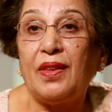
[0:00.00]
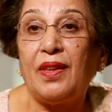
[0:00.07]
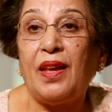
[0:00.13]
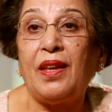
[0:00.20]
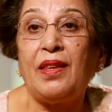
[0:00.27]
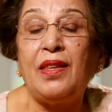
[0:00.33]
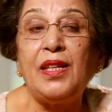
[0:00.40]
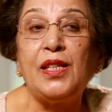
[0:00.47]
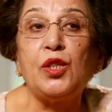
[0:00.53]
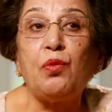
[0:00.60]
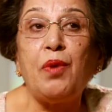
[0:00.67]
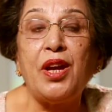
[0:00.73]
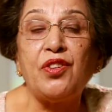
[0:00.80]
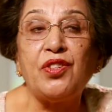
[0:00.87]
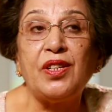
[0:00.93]
And these
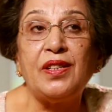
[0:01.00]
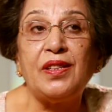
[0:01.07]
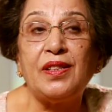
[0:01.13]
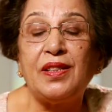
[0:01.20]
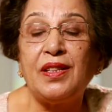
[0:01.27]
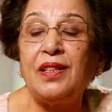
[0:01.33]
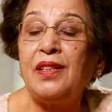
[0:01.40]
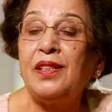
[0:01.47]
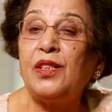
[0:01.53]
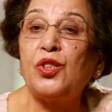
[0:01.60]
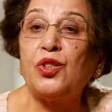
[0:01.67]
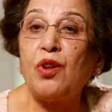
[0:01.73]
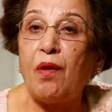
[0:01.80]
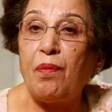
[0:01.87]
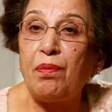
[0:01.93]
questions didn't
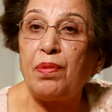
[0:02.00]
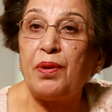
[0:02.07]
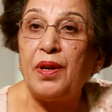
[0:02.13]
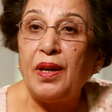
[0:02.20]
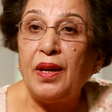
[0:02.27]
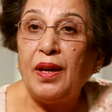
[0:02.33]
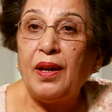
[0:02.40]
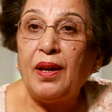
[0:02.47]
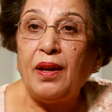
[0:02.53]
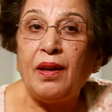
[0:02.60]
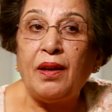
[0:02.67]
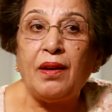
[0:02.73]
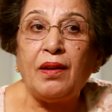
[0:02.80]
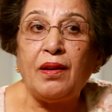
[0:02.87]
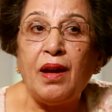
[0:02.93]
stop
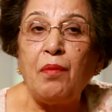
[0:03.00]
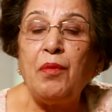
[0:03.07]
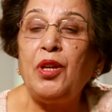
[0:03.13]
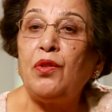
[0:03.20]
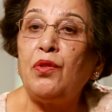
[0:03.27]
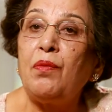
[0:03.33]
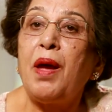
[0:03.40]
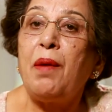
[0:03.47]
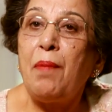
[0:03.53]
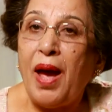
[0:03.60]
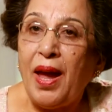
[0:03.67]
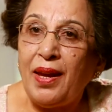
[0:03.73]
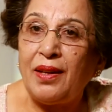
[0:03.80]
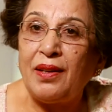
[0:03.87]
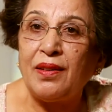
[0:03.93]
coming to my
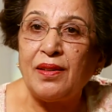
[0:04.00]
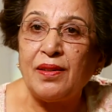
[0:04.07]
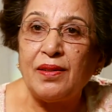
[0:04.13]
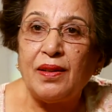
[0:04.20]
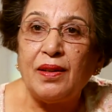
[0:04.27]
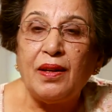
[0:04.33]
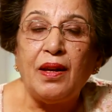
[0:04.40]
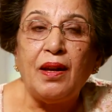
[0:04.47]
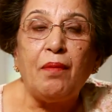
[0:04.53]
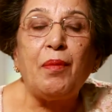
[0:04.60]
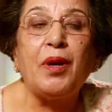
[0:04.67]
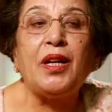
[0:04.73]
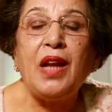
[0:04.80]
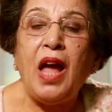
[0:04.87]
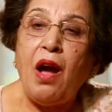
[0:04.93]
mind.
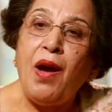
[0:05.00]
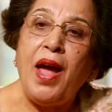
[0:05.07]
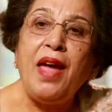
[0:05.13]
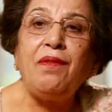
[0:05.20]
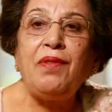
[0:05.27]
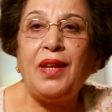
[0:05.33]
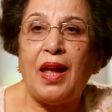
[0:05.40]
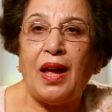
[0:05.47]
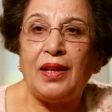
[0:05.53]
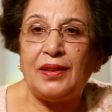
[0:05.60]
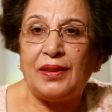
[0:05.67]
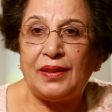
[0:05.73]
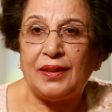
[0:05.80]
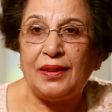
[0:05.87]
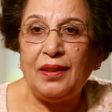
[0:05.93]
But now I have an
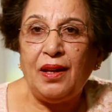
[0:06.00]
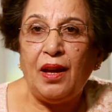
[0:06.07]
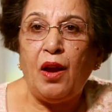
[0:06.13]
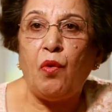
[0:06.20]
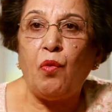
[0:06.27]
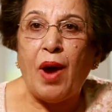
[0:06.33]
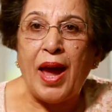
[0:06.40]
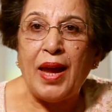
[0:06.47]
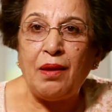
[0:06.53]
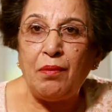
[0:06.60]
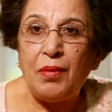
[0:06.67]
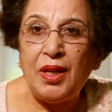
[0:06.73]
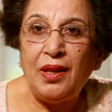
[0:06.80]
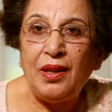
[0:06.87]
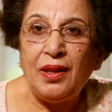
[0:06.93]
answer. Why
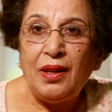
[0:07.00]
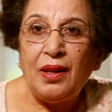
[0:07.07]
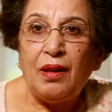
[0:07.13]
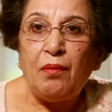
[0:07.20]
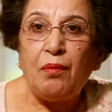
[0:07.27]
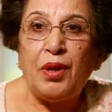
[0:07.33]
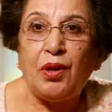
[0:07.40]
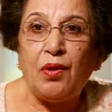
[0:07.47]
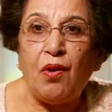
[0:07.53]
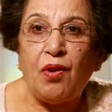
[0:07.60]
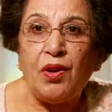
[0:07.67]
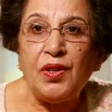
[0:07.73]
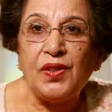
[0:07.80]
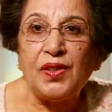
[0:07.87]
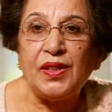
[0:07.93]
me?
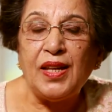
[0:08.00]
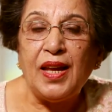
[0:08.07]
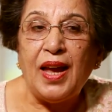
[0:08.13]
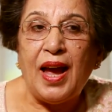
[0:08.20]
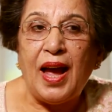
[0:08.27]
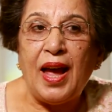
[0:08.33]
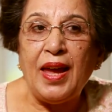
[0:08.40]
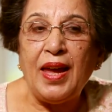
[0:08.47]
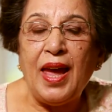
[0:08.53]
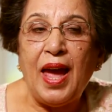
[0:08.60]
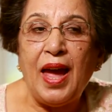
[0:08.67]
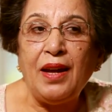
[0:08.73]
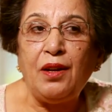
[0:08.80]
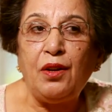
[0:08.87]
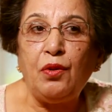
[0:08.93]
Because I
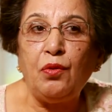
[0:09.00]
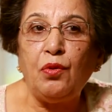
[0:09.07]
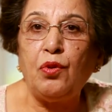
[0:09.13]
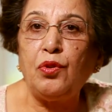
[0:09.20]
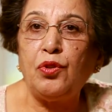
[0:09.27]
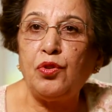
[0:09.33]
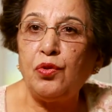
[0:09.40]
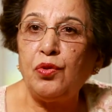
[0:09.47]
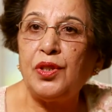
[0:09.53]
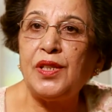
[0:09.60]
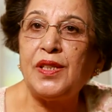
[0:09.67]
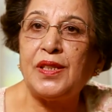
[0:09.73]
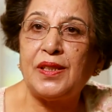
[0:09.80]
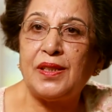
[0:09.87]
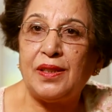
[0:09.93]
had to go through
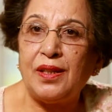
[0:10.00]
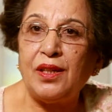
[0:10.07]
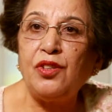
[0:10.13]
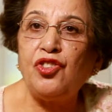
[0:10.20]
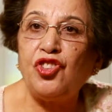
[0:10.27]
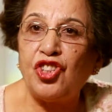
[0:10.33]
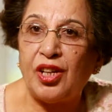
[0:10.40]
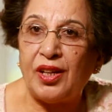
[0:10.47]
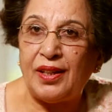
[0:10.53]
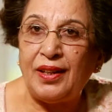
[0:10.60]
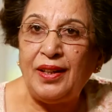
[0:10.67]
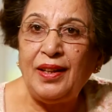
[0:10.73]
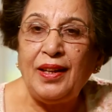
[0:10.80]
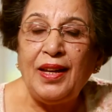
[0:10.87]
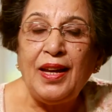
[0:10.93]
this
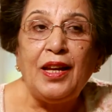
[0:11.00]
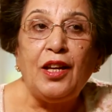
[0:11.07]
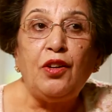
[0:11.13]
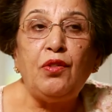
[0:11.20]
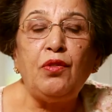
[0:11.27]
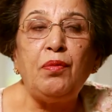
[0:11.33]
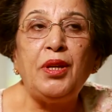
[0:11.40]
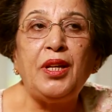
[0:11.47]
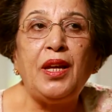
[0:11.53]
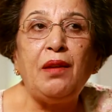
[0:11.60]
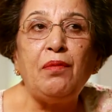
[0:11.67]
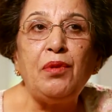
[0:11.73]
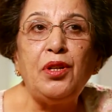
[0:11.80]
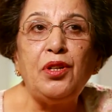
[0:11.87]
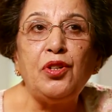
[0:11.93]
journey to be
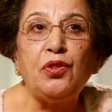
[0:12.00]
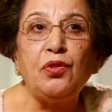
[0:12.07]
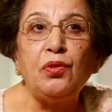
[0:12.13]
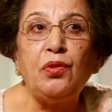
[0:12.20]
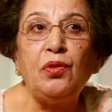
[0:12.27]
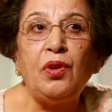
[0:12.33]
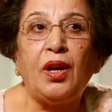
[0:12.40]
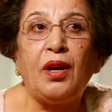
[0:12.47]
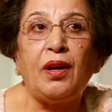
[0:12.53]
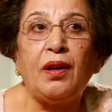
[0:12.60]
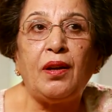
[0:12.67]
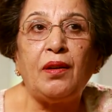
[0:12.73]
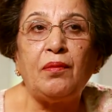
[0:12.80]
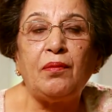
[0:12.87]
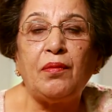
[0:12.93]
able
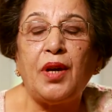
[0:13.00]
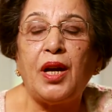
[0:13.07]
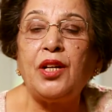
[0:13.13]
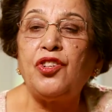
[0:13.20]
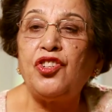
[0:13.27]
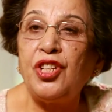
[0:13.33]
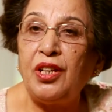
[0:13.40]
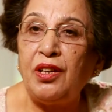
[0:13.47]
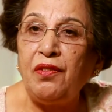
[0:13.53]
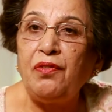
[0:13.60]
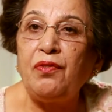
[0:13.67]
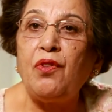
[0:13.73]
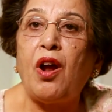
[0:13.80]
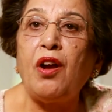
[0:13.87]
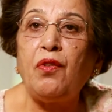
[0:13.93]
to achieve,
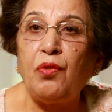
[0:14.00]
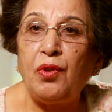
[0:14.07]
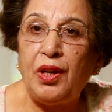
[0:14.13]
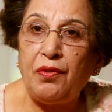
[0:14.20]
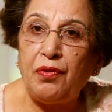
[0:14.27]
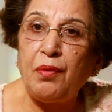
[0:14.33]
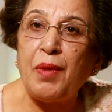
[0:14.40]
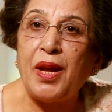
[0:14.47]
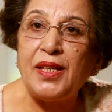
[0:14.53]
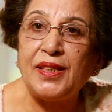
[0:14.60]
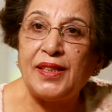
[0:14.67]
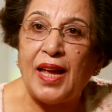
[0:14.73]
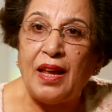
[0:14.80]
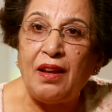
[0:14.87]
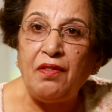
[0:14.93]
not only for
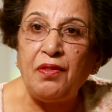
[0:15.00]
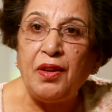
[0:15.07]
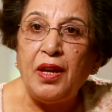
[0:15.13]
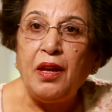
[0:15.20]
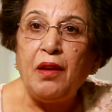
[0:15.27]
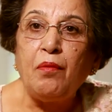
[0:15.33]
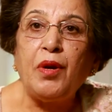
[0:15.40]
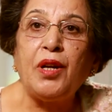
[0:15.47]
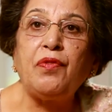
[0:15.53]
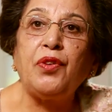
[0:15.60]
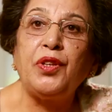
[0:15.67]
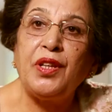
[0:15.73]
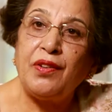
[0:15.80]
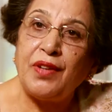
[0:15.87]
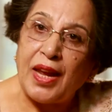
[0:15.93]
myself, but for
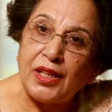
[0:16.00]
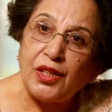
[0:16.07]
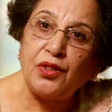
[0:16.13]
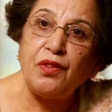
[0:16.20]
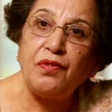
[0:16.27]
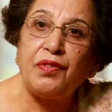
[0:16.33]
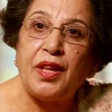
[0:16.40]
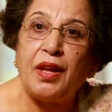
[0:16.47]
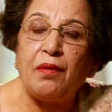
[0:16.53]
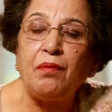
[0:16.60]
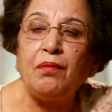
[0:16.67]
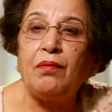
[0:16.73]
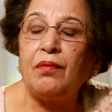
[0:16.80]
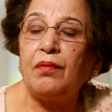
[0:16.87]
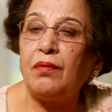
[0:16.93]
the rest of them,
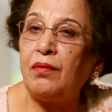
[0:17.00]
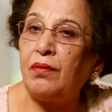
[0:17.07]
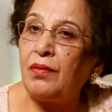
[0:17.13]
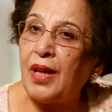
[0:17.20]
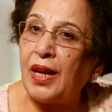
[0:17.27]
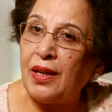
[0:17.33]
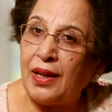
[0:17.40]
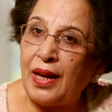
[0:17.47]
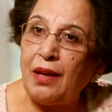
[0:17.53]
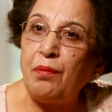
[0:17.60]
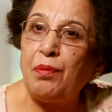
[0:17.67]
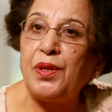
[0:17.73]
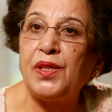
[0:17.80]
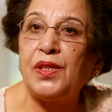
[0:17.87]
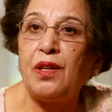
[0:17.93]
that
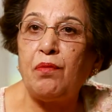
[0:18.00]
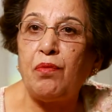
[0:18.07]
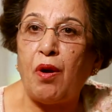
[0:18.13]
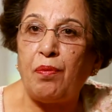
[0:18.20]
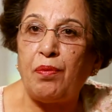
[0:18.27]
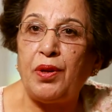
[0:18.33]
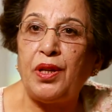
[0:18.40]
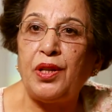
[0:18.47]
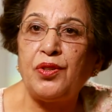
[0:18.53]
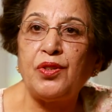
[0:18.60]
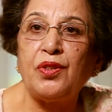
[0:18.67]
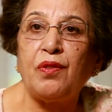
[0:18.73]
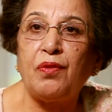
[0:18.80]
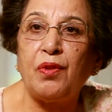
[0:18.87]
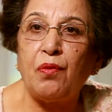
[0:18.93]
10%
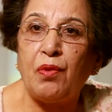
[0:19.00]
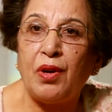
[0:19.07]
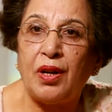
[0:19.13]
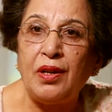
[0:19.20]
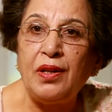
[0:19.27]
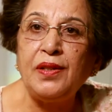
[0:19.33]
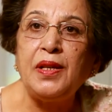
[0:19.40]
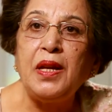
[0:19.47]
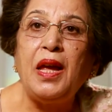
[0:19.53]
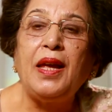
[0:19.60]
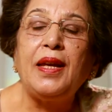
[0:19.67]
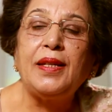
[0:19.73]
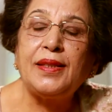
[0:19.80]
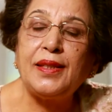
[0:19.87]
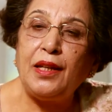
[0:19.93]
population of the world,
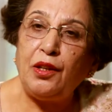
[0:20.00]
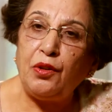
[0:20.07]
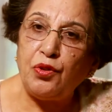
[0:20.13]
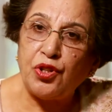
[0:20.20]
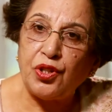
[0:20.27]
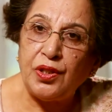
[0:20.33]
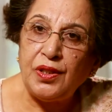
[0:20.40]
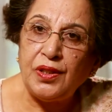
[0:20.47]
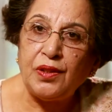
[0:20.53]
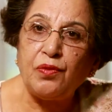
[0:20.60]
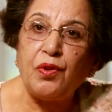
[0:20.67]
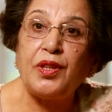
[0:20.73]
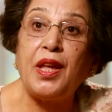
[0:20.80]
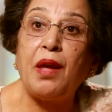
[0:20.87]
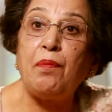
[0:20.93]
solutions for their